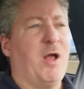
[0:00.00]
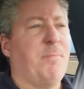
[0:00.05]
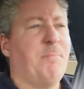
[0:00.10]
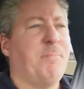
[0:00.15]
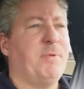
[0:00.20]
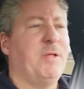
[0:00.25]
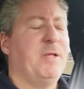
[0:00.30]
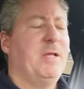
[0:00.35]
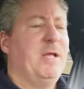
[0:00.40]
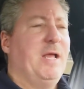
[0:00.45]
up
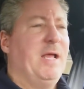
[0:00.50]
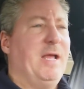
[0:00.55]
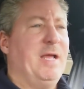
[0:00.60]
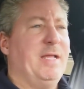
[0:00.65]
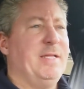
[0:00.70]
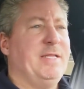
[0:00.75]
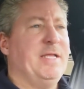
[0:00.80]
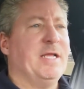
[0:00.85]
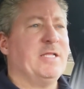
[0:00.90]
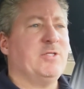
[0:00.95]

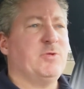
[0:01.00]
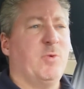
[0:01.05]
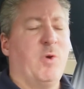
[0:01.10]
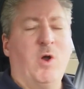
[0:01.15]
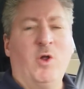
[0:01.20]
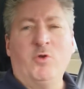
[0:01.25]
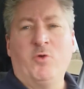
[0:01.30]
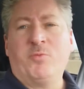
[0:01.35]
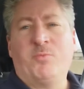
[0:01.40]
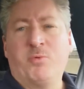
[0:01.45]
and get to
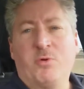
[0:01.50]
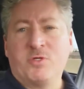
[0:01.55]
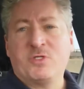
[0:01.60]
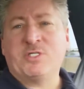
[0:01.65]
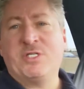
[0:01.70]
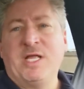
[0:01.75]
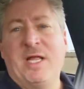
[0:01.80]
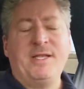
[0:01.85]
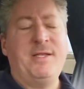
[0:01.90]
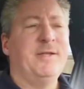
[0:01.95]

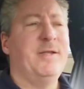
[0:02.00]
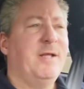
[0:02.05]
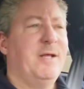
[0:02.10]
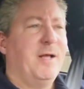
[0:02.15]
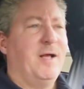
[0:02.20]
100%.